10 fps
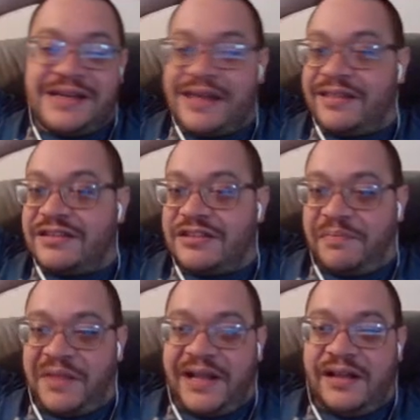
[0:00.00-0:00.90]
and
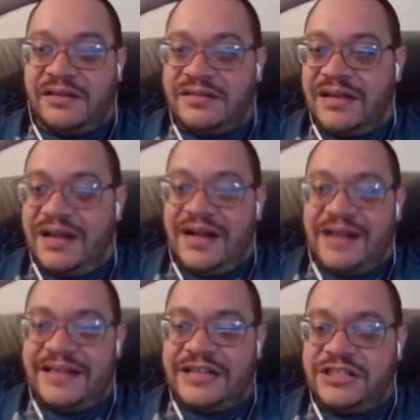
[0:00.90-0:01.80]
something else. And
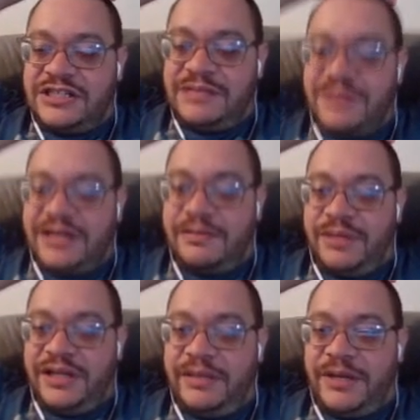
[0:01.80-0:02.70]
that just seems like
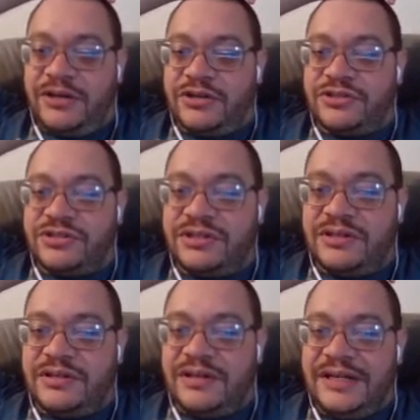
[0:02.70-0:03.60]
completely bonkers.
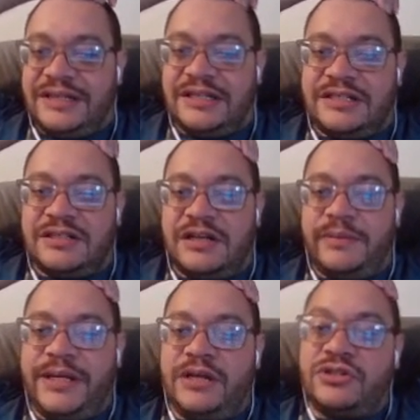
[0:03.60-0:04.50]
Like this is gonna
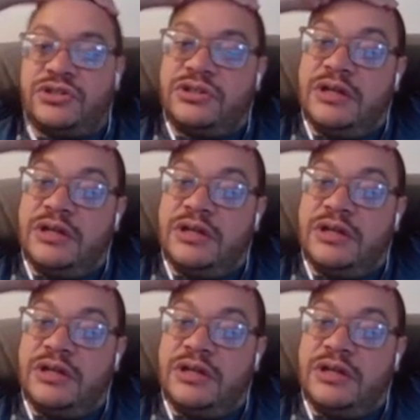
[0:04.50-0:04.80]
be a